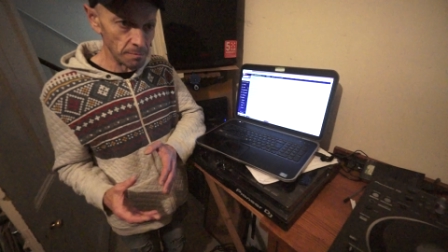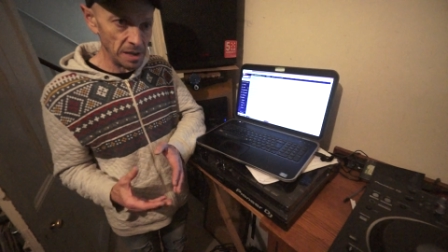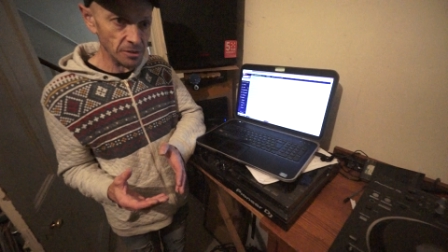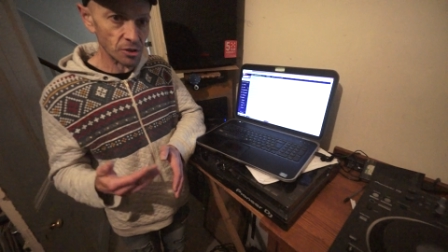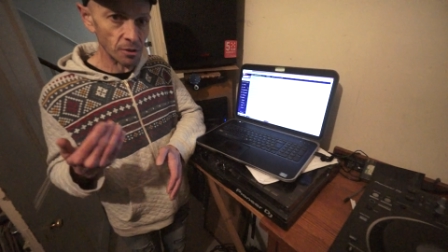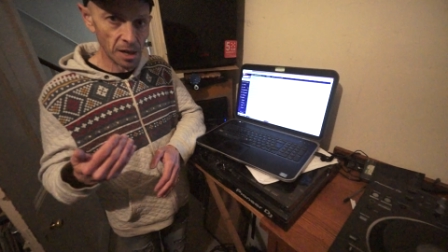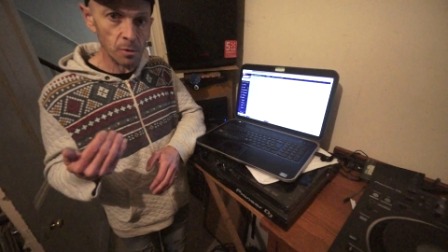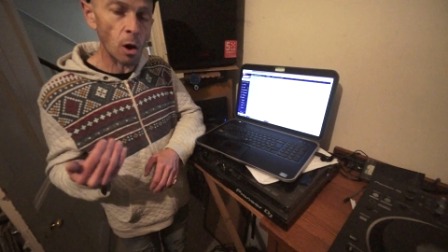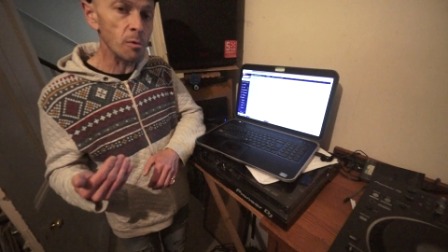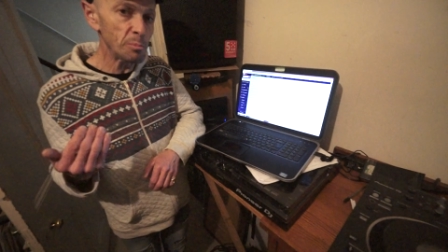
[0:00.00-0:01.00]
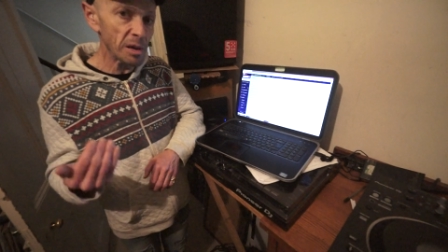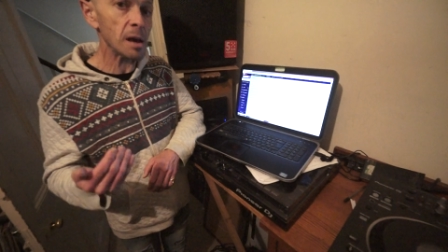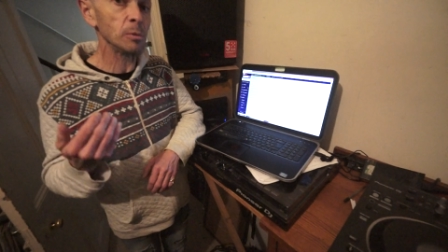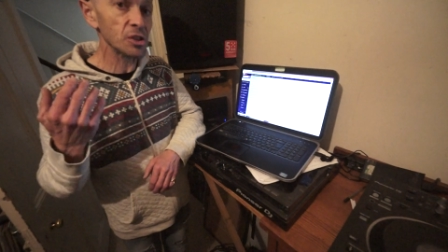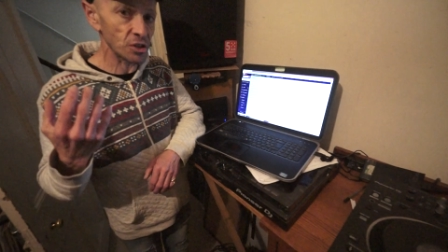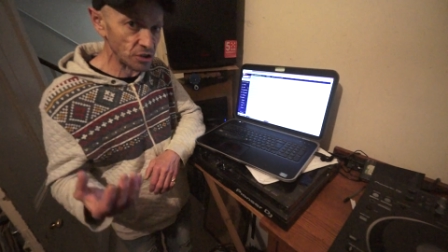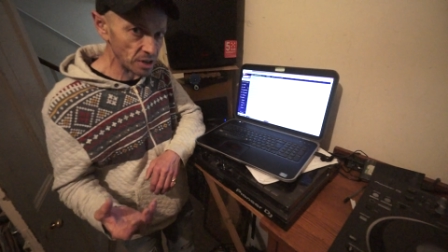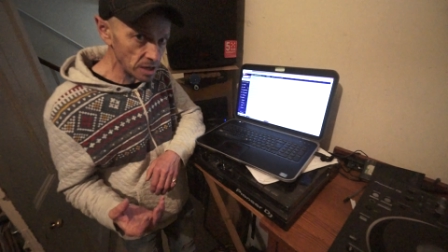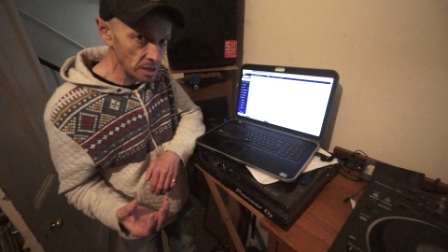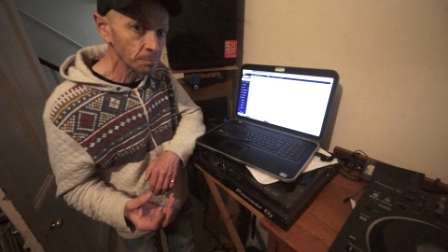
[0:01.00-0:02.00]
it means that they won't be able to
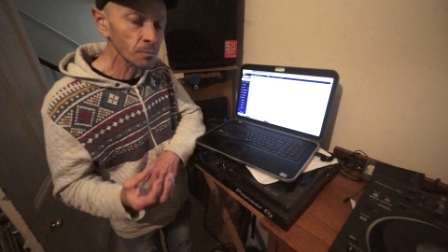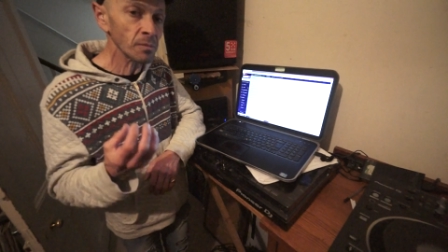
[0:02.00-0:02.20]
see